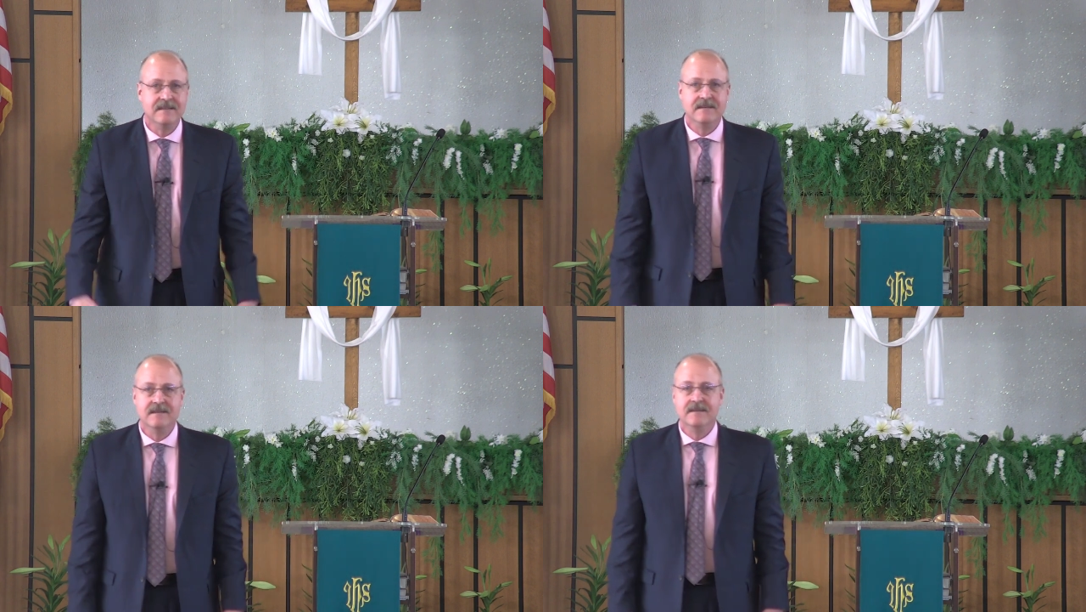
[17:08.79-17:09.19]

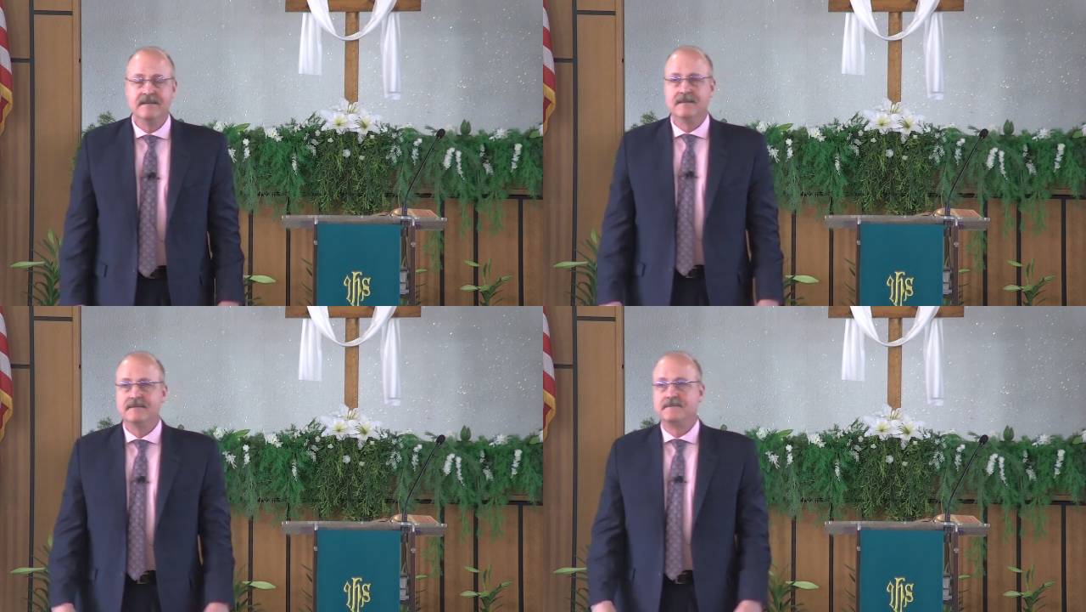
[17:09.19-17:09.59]

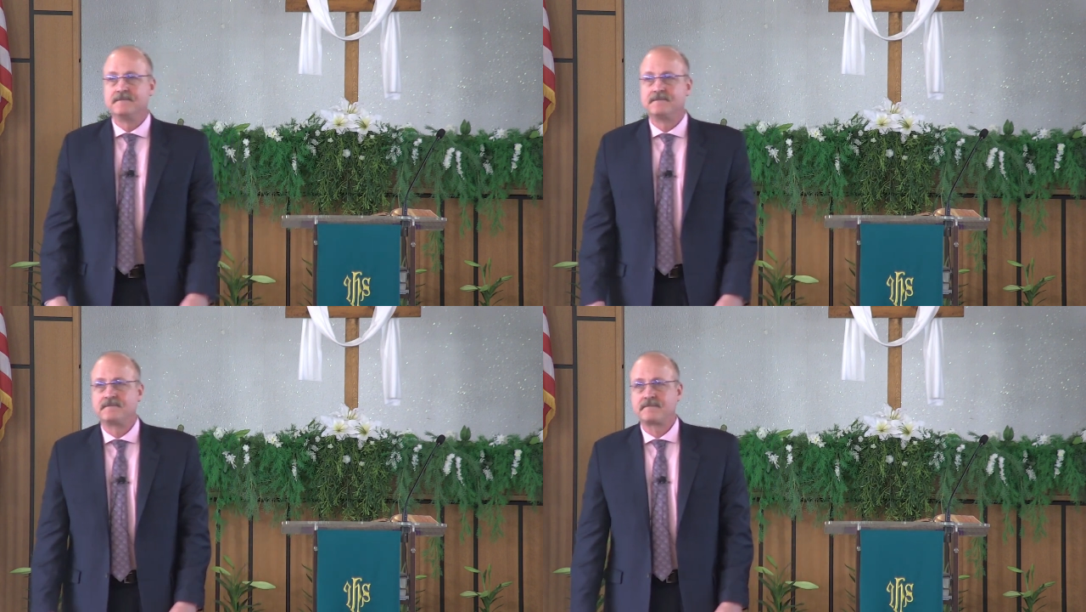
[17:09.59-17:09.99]

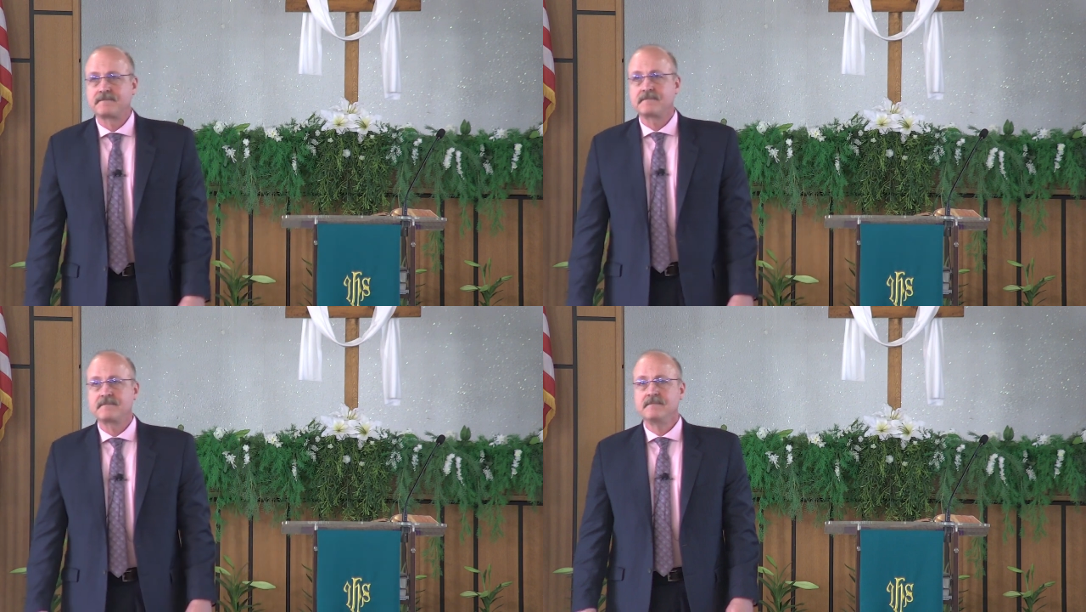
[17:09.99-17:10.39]

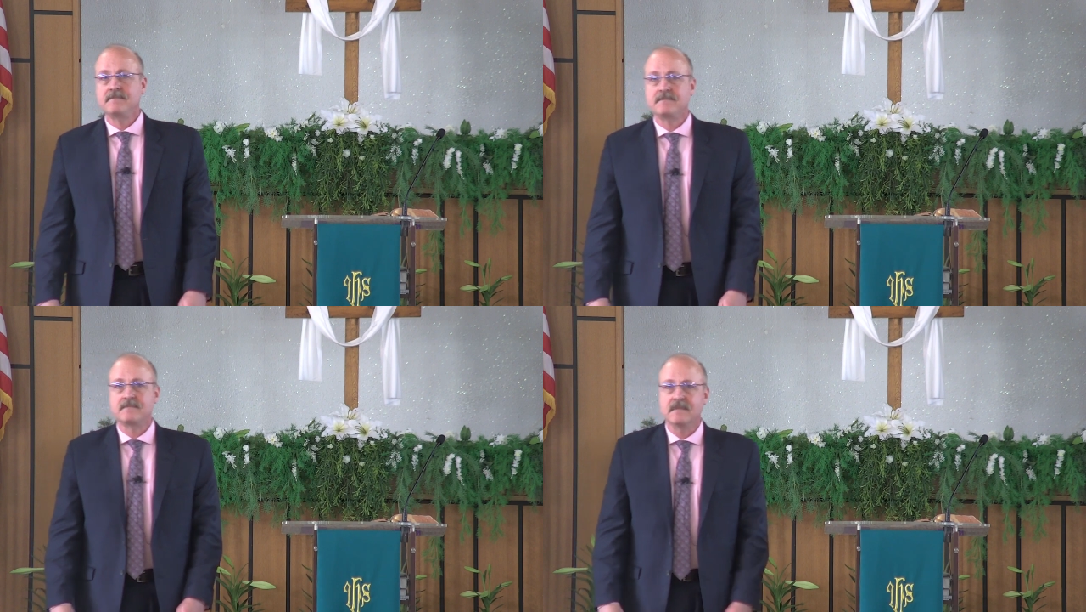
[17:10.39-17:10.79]

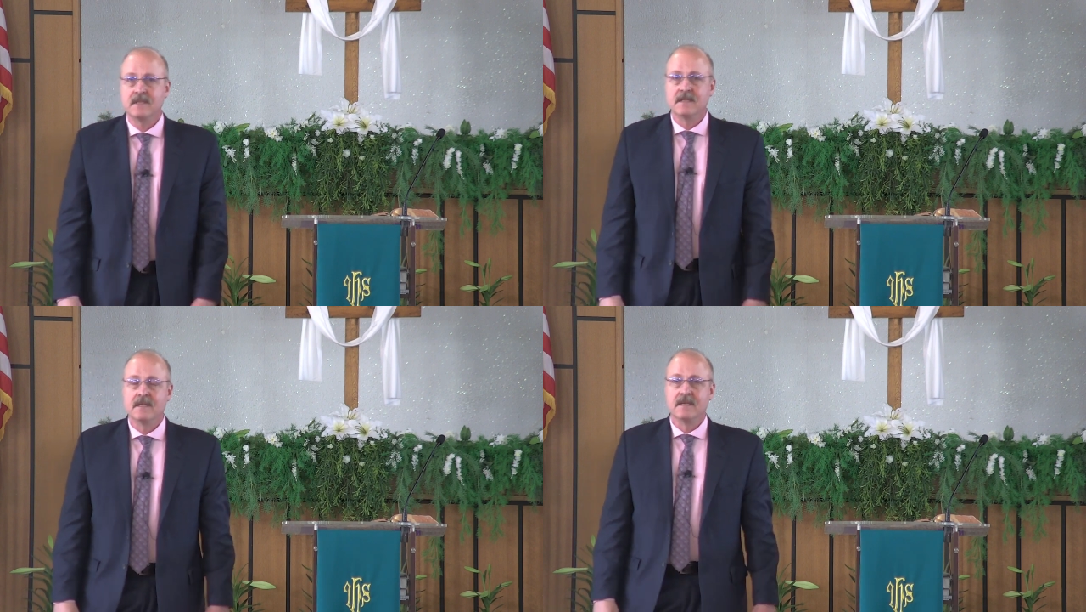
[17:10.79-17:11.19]

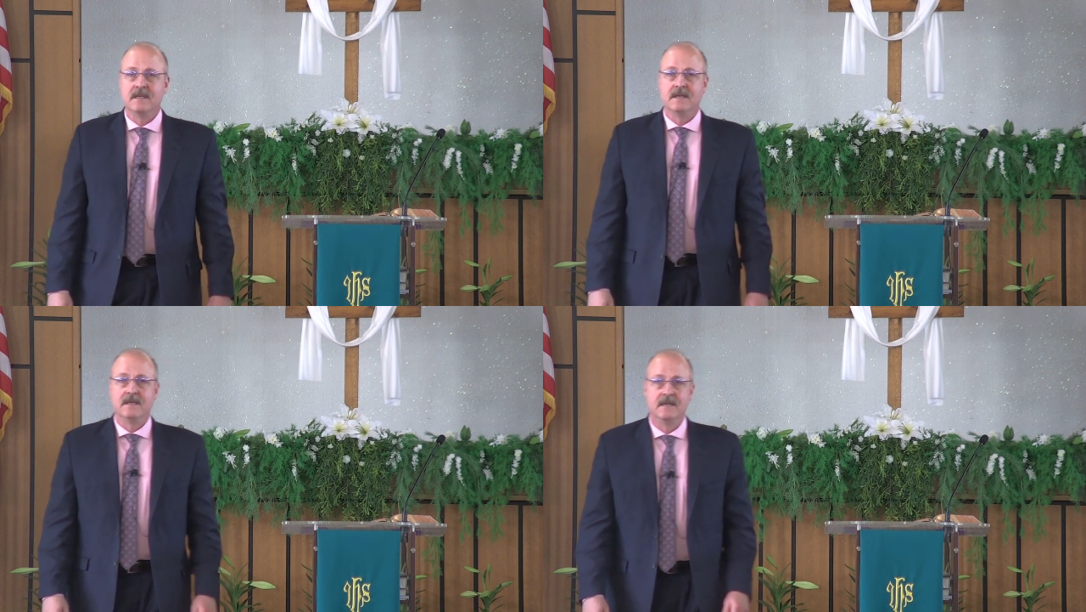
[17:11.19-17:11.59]

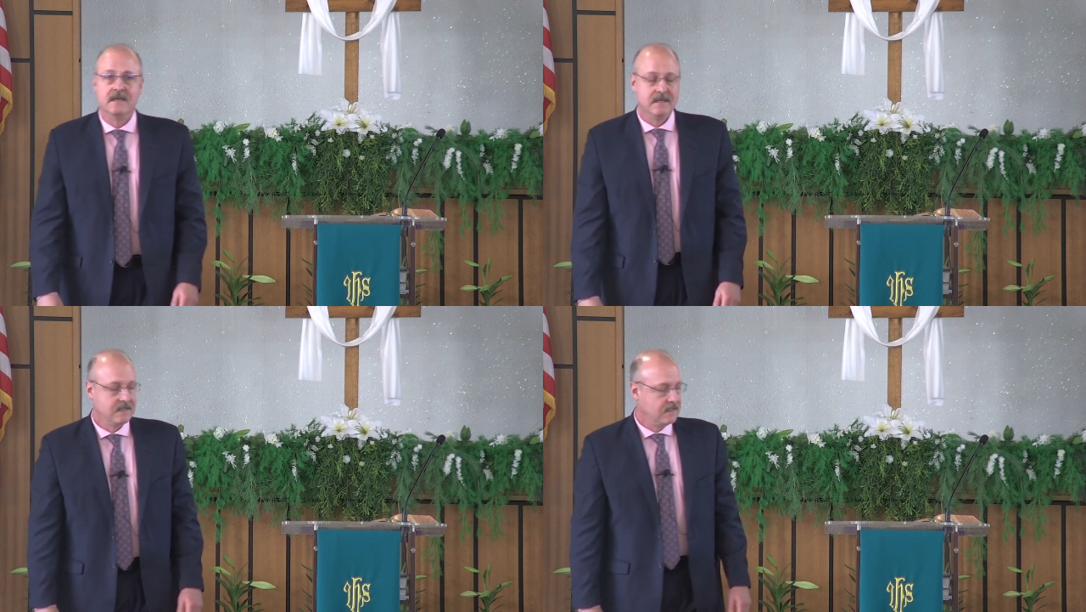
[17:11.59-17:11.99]

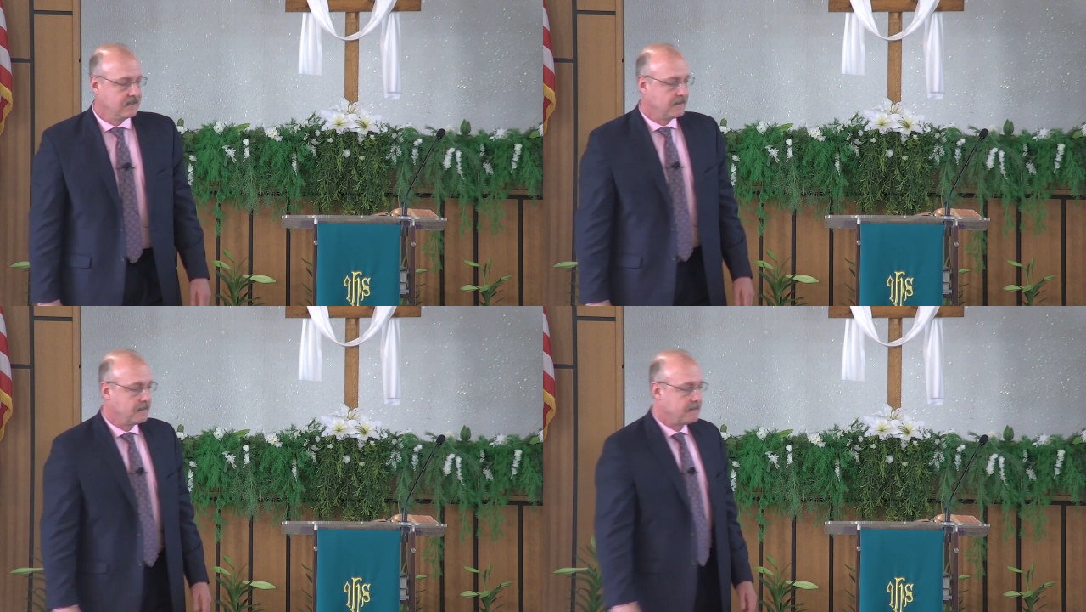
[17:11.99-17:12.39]

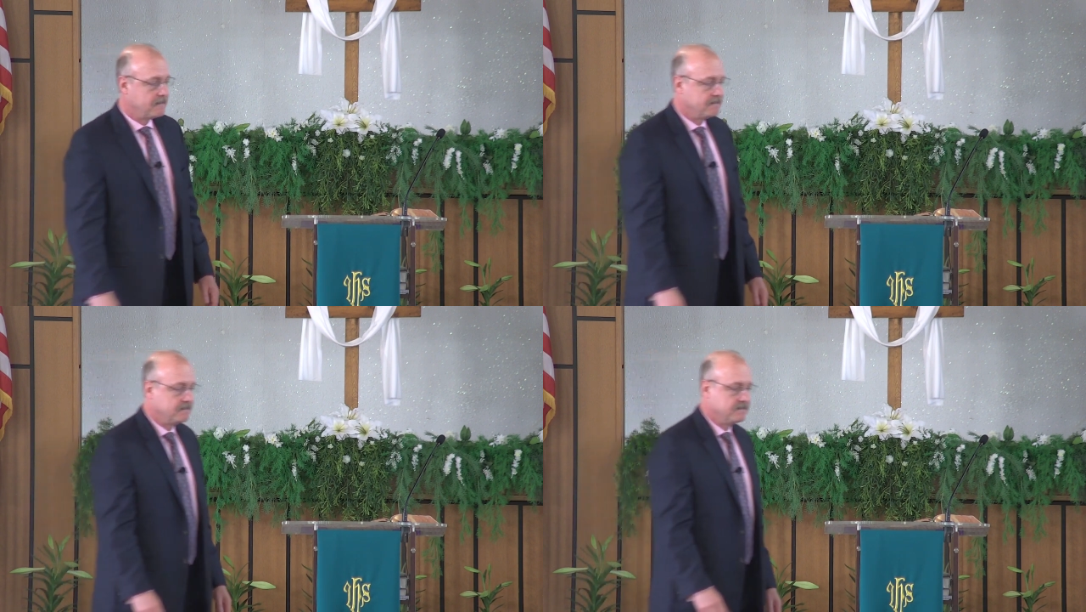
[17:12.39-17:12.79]

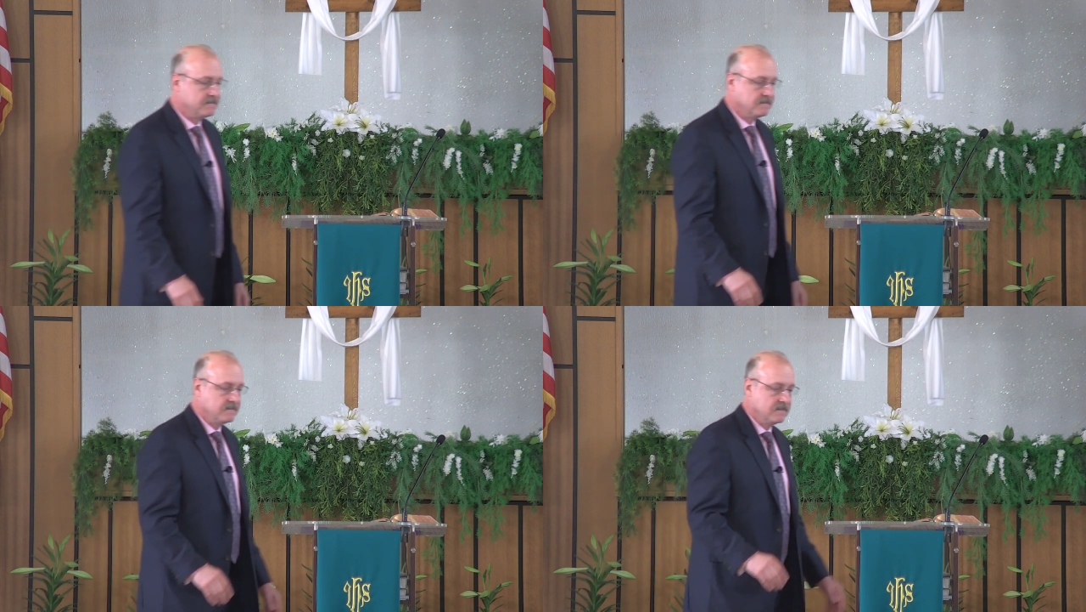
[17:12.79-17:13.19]

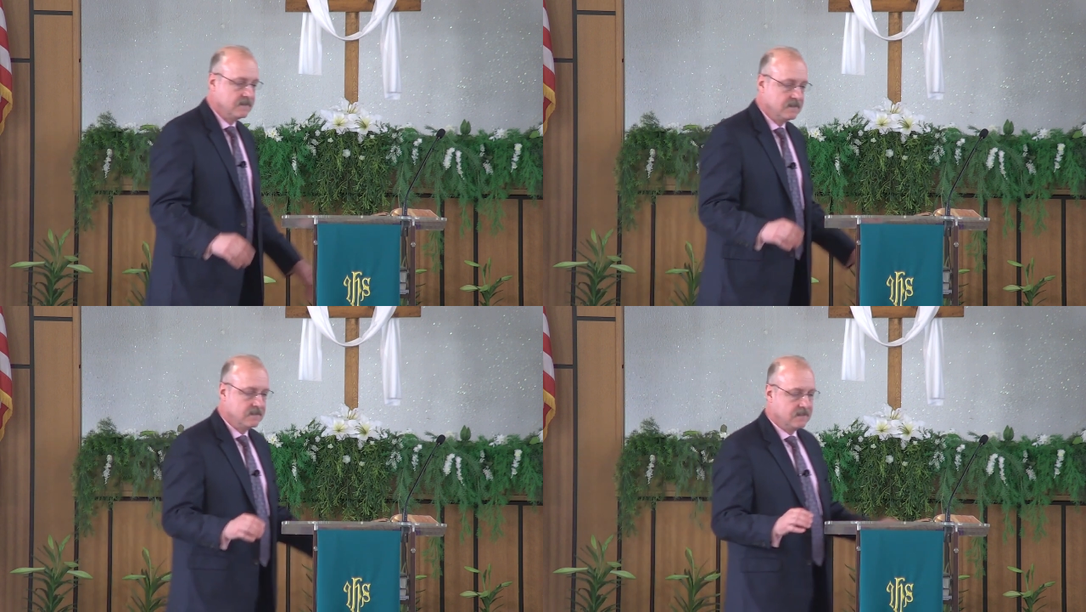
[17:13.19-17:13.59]
[no speech]